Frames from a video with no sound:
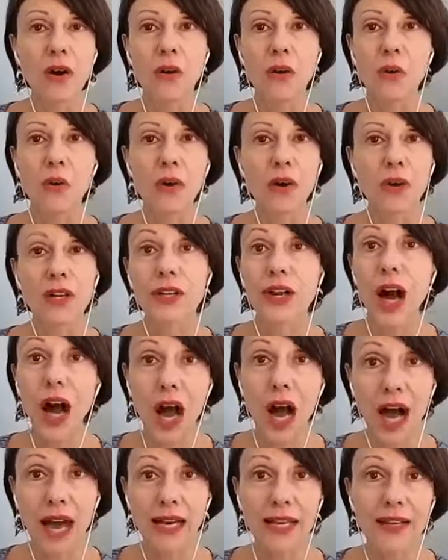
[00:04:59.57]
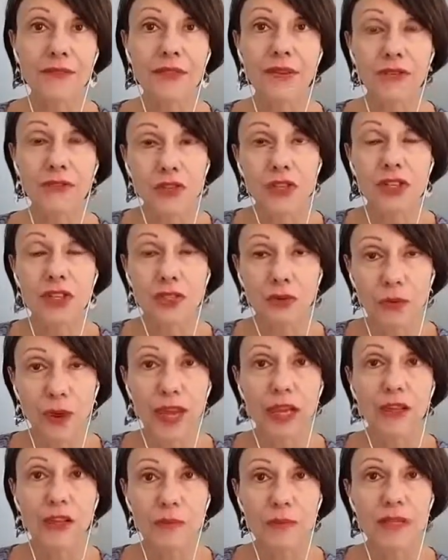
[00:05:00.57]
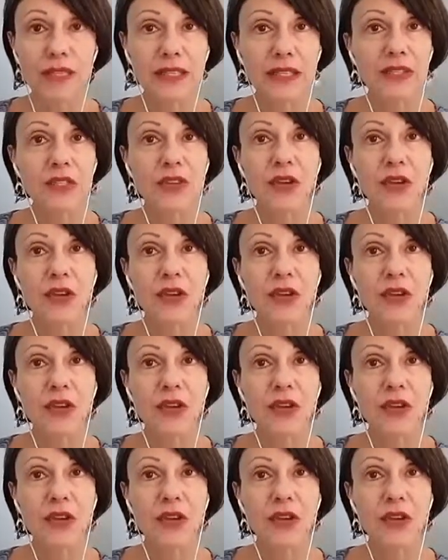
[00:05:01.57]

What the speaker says: or not, even if you're just a regular business